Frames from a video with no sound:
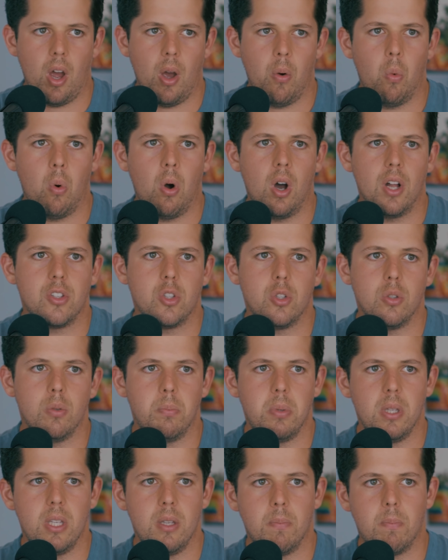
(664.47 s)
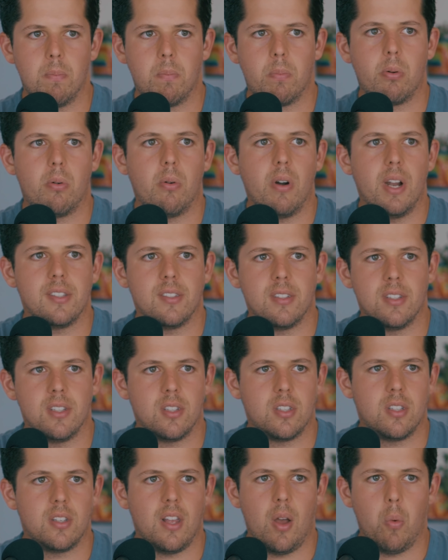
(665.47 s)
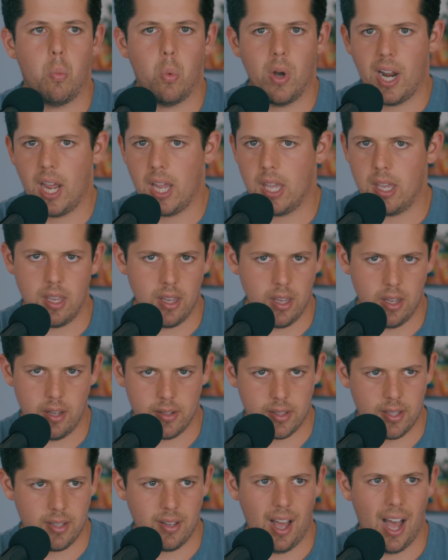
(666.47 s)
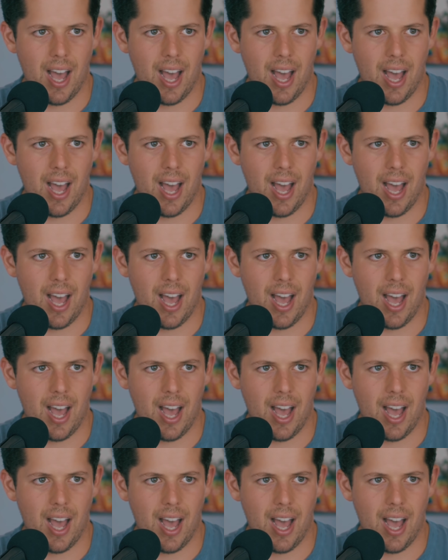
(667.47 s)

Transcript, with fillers: I want to be present when I eat.